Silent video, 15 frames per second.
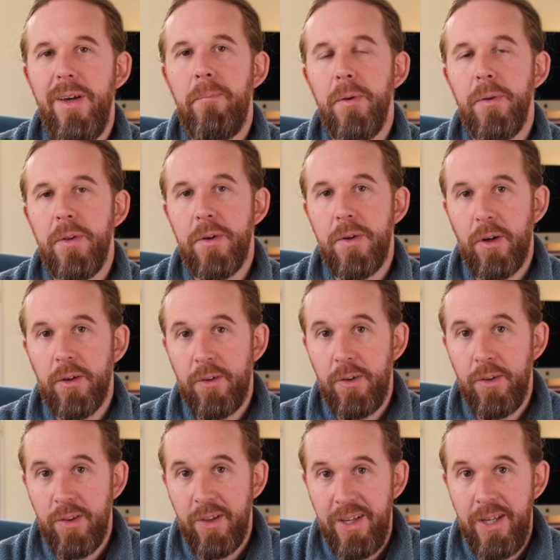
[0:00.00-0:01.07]
But the
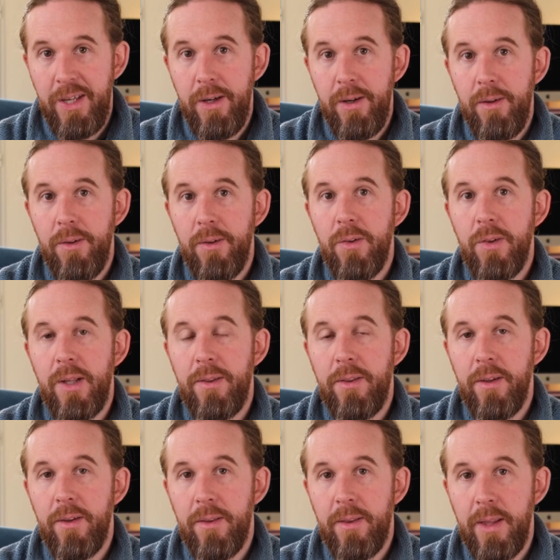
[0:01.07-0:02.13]
doctors here said
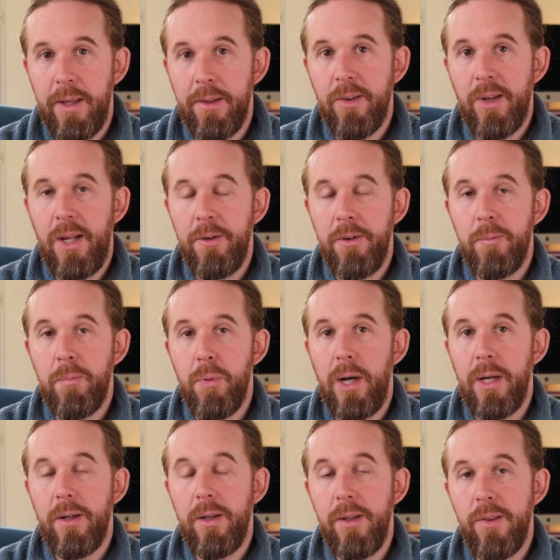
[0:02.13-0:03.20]
that their standard
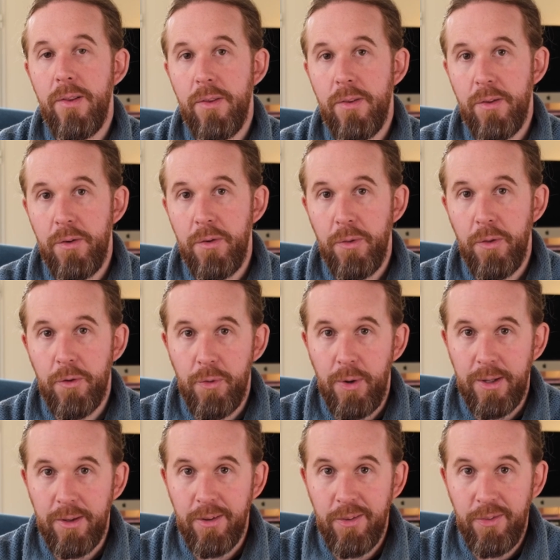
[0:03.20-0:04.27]
practice is to do the
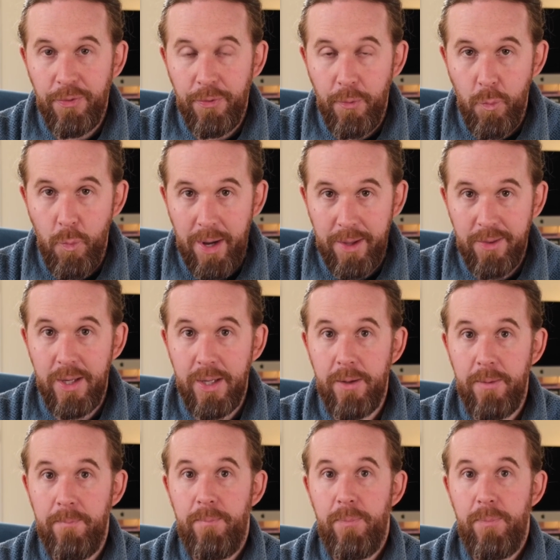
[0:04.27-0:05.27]
transthoracic